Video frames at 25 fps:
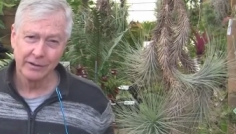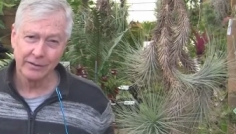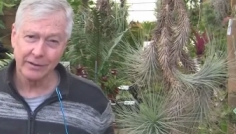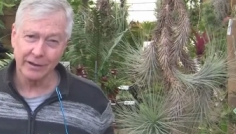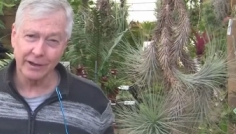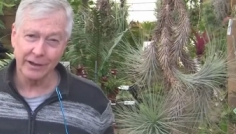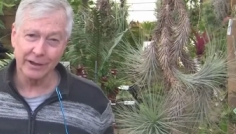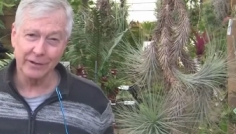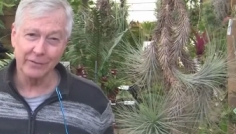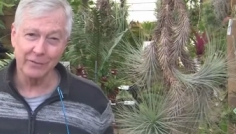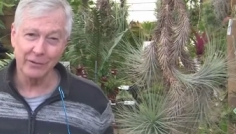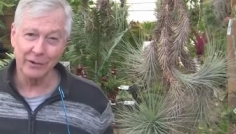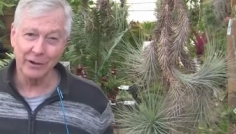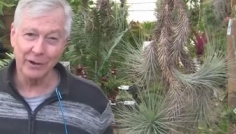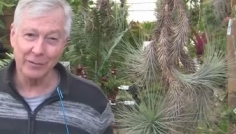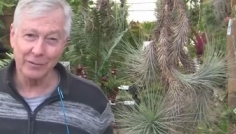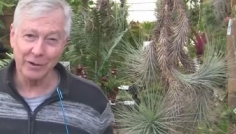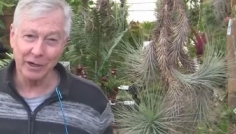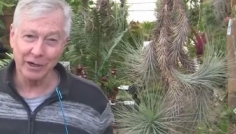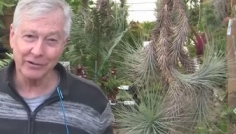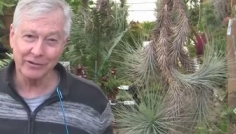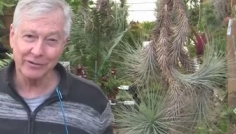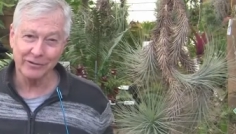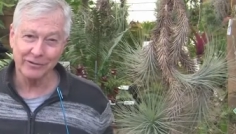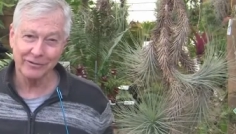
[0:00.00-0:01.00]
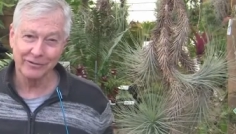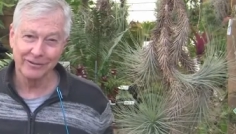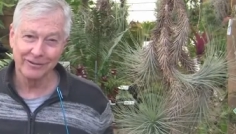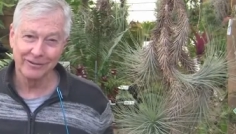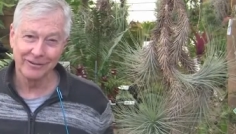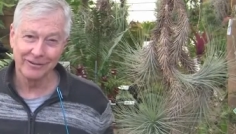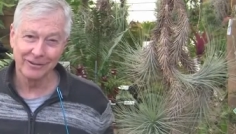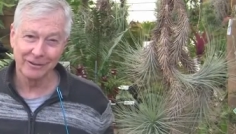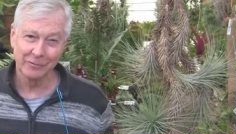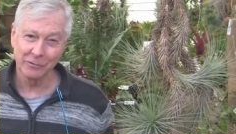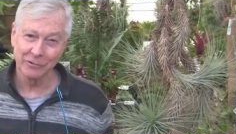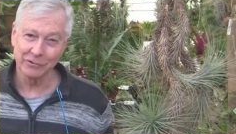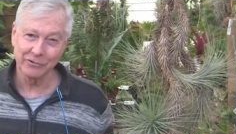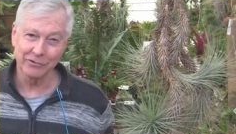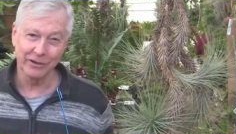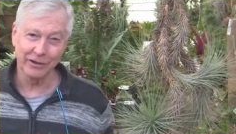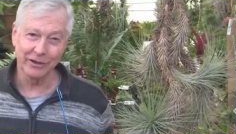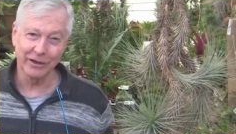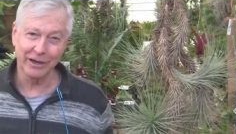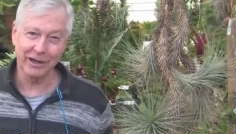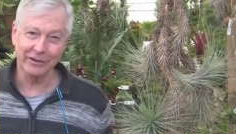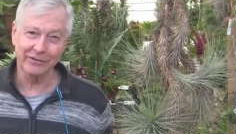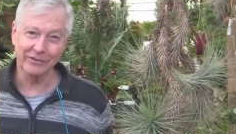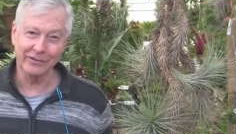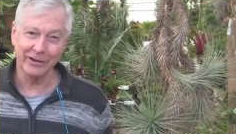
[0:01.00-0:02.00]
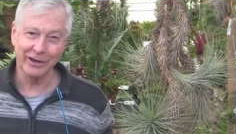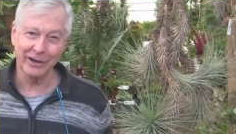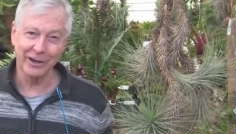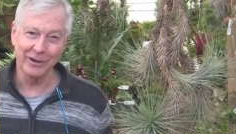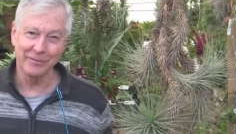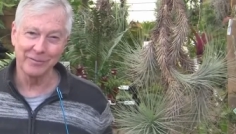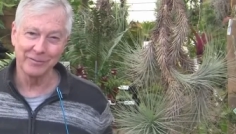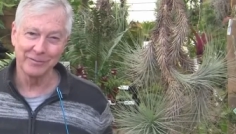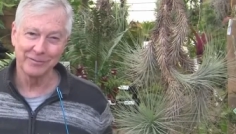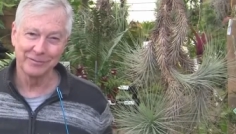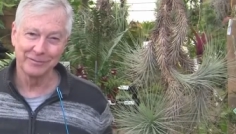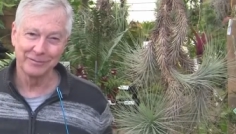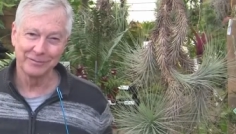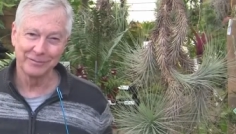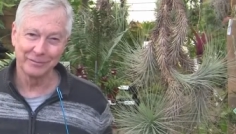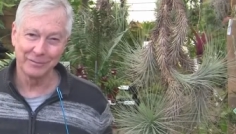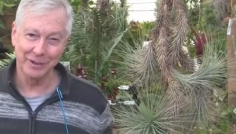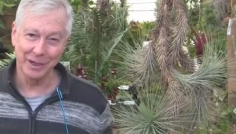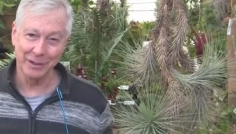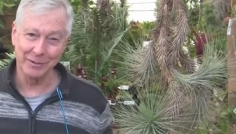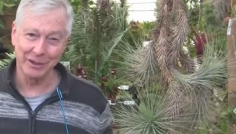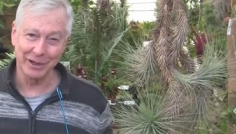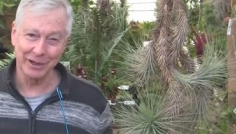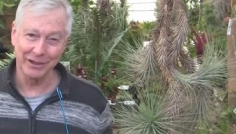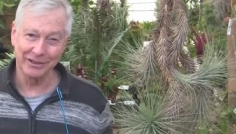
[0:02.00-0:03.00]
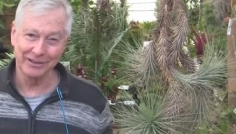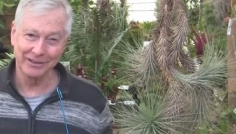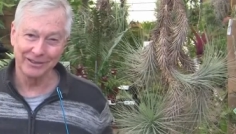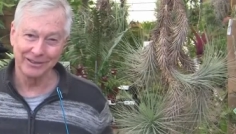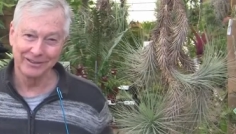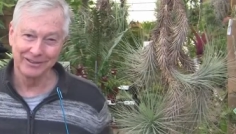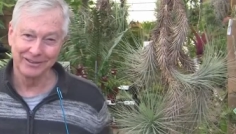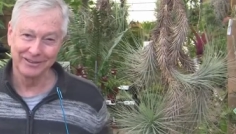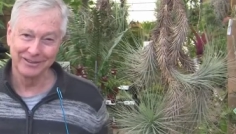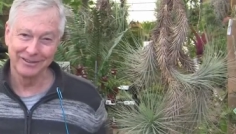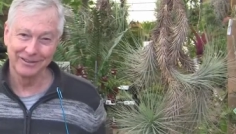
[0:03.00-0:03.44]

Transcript: Thank you very much. We'll see you next time. Bye bye.